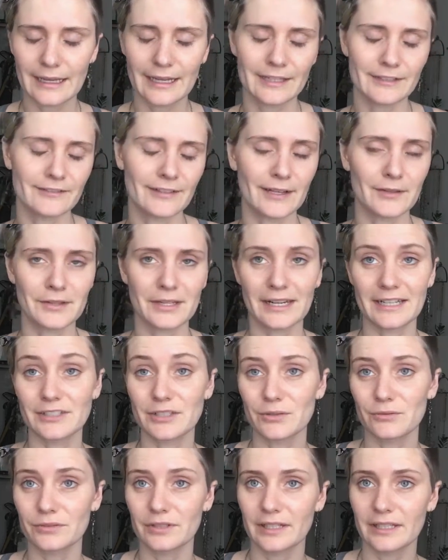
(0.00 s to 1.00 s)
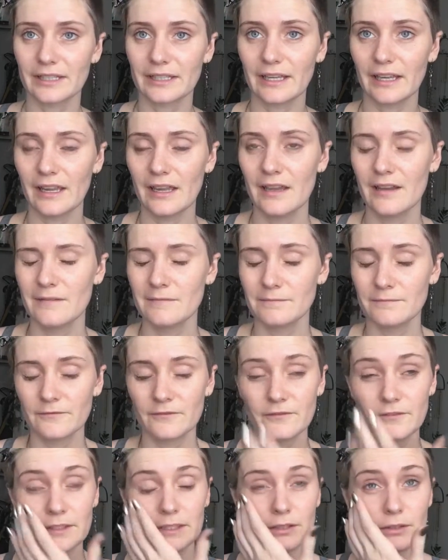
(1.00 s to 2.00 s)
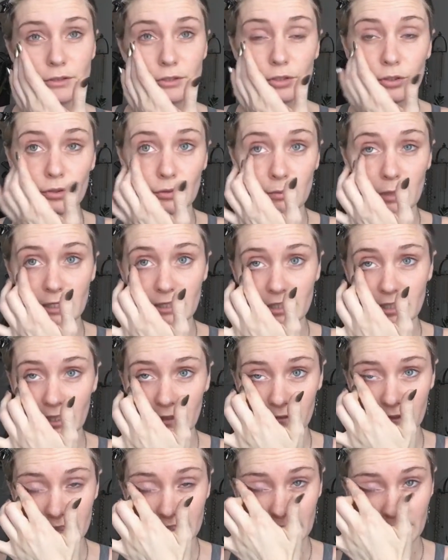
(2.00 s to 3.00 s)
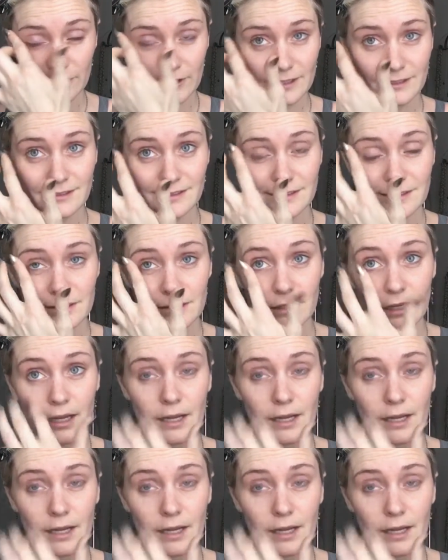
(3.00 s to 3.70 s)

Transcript: I found that I don't really feel too much of a difference